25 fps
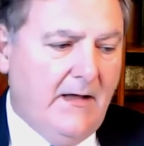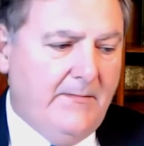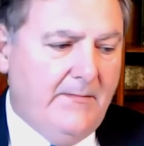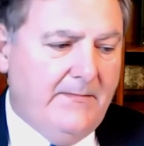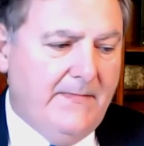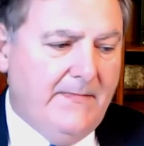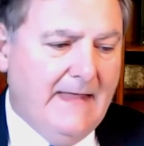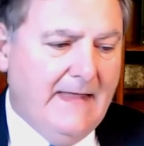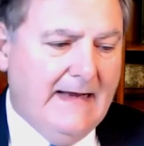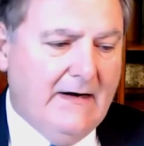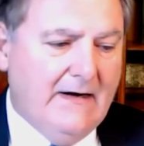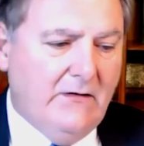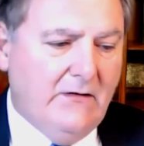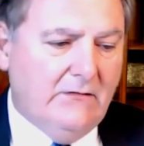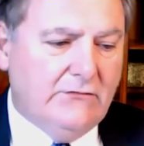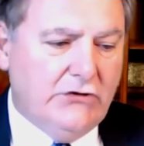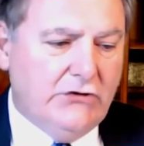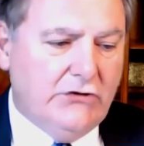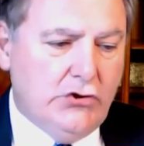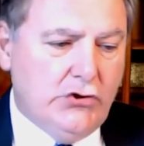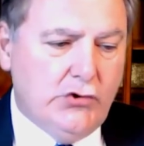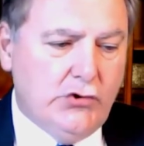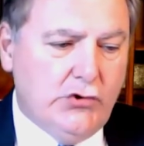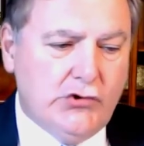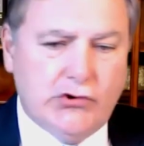They don't
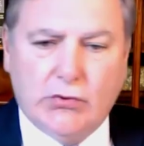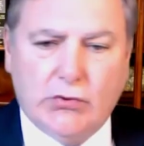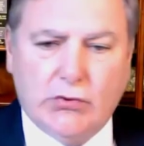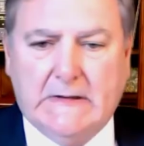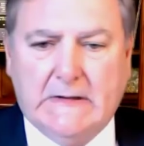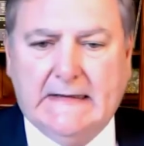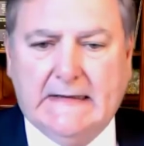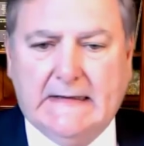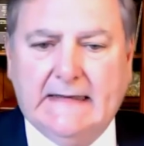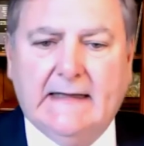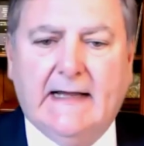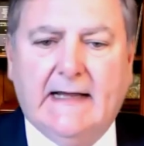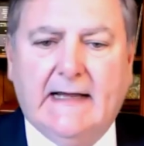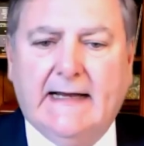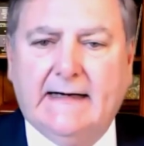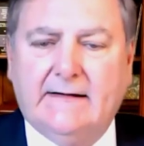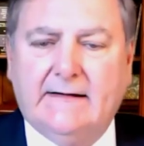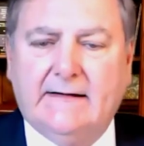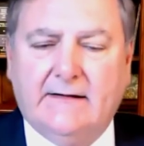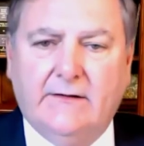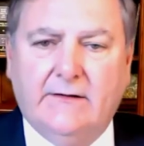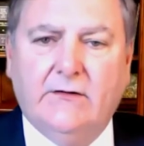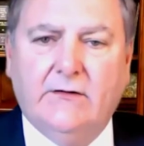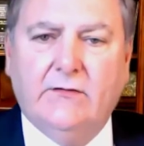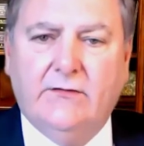usually like
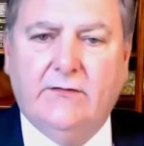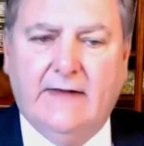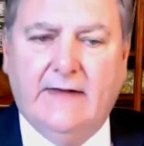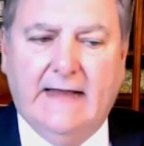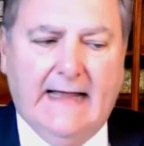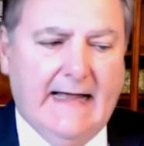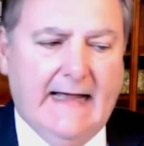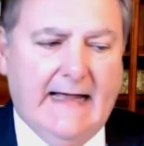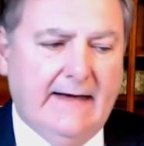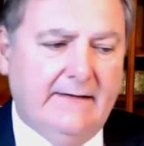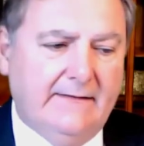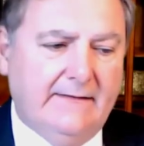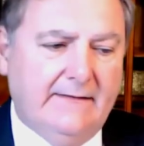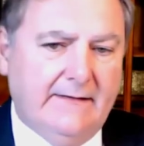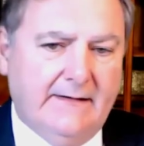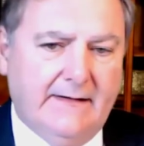to do that.